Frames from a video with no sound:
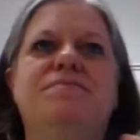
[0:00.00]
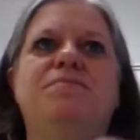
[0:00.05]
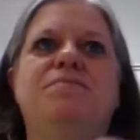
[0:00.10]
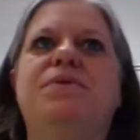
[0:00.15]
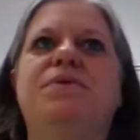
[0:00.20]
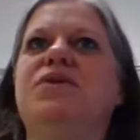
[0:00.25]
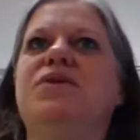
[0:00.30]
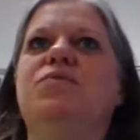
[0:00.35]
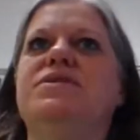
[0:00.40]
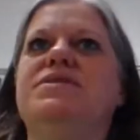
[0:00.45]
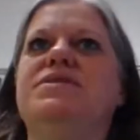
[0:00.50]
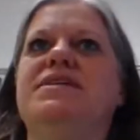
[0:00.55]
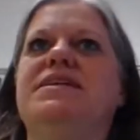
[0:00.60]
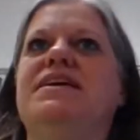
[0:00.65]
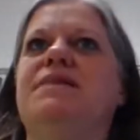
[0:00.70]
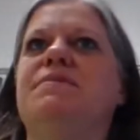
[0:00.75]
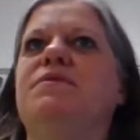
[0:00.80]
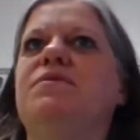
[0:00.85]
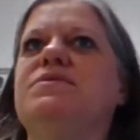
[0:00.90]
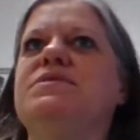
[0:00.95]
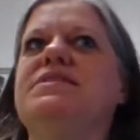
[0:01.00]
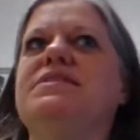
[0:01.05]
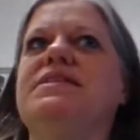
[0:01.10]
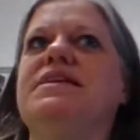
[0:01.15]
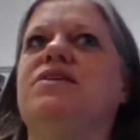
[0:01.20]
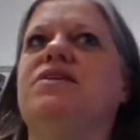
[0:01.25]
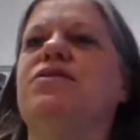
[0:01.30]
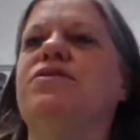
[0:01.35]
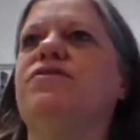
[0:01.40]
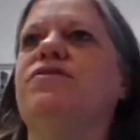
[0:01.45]
but it wasn't him. It was
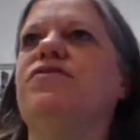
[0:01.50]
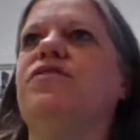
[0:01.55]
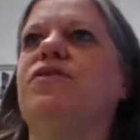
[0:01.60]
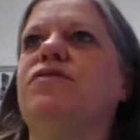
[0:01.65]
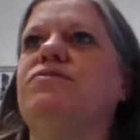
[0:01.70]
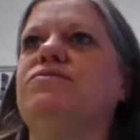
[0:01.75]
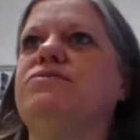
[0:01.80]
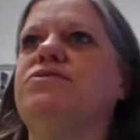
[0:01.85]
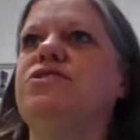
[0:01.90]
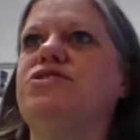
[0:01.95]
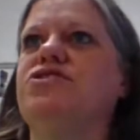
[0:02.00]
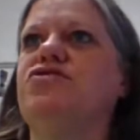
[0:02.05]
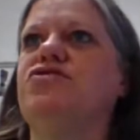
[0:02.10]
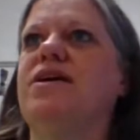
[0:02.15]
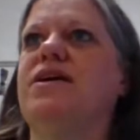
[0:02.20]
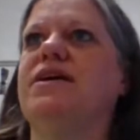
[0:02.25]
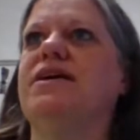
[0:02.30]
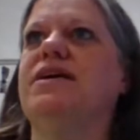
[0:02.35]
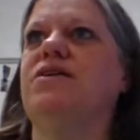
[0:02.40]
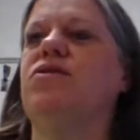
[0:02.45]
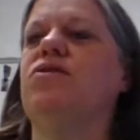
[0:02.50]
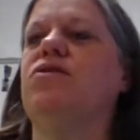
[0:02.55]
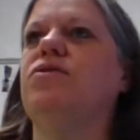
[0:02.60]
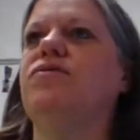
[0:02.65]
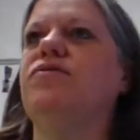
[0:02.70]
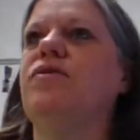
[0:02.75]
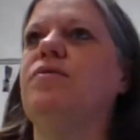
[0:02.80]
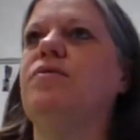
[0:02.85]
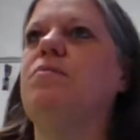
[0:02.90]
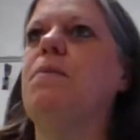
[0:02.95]
Nick on the phone, just trying to get a hold
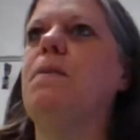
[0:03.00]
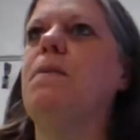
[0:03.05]
of him.